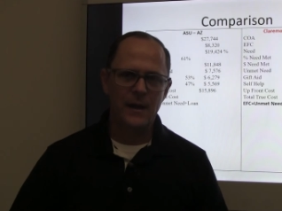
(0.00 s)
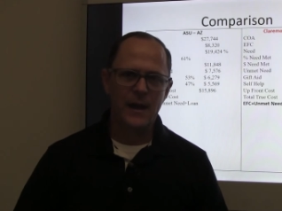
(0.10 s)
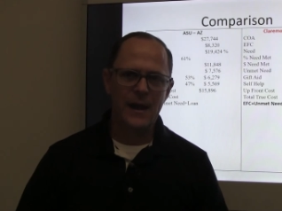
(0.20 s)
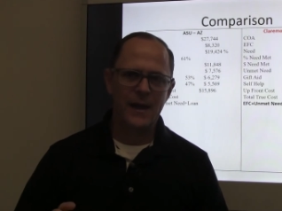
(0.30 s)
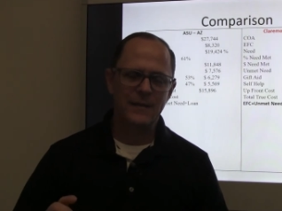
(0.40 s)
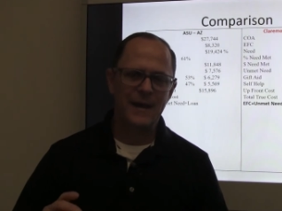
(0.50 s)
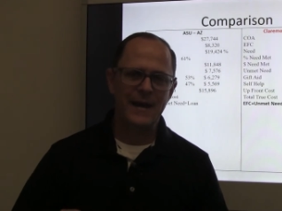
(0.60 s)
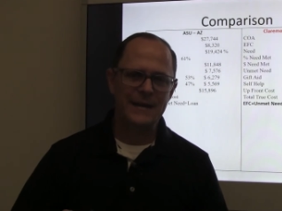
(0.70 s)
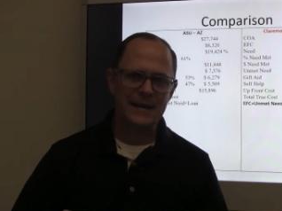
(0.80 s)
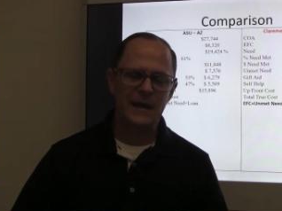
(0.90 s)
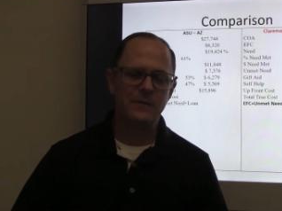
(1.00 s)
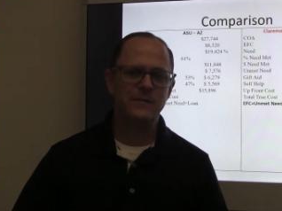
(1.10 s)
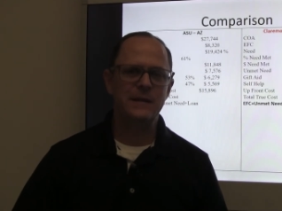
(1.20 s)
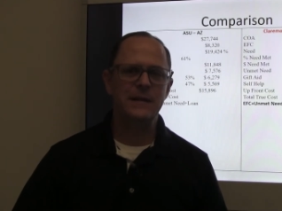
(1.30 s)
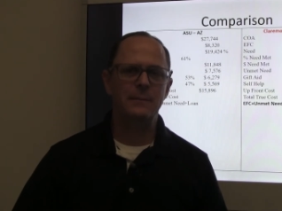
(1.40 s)
And that
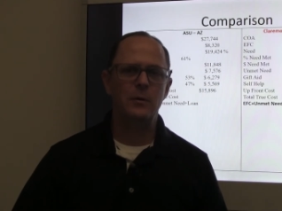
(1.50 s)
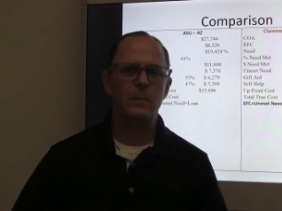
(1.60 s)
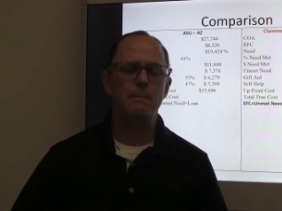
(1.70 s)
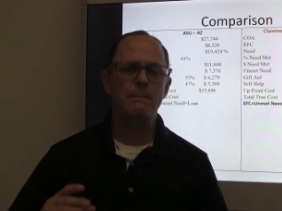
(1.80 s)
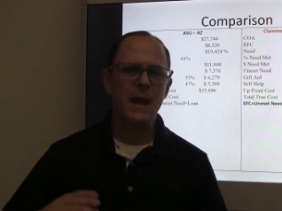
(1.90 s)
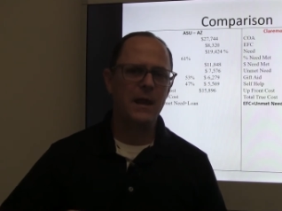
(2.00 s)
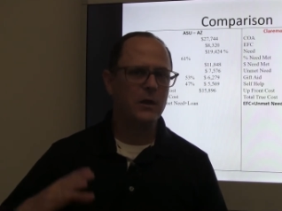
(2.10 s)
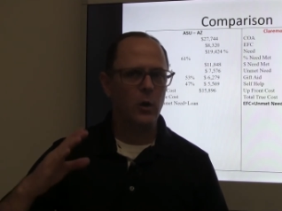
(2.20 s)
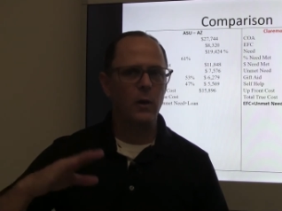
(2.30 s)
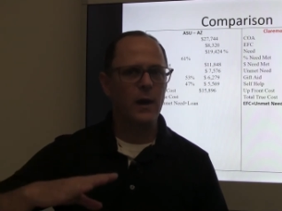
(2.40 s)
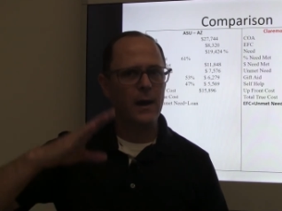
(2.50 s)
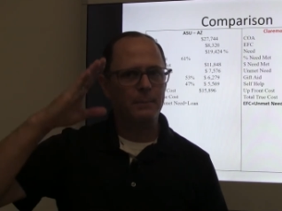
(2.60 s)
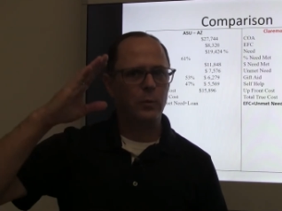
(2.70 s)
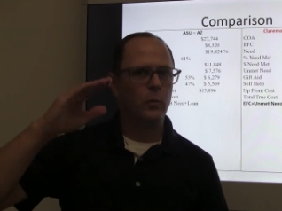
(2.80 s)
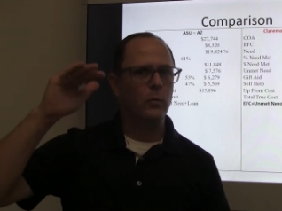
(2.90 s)
EFC number may go
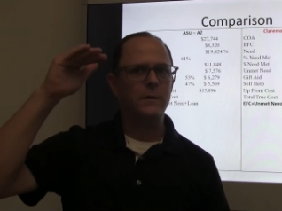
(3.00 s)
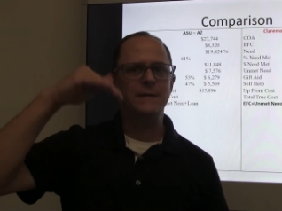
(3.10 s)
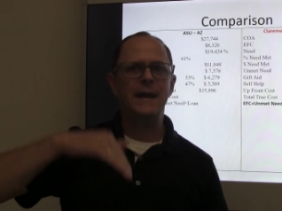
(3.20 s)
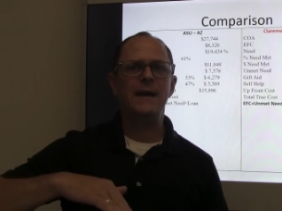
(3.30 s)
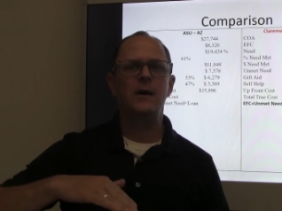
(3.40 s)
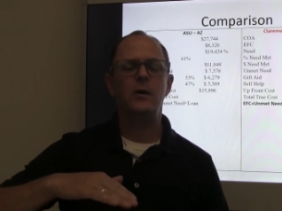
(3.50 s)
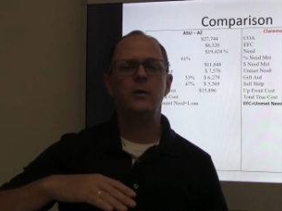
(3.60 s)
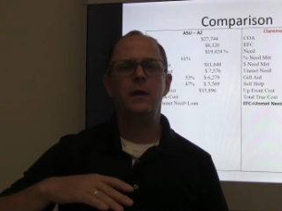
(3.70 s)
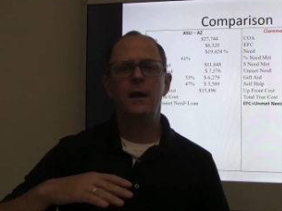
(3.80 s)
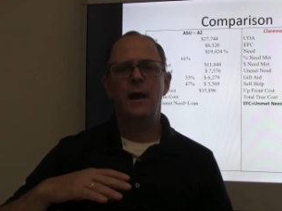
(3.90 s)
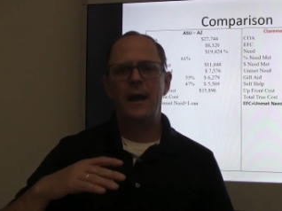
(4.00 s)
up or down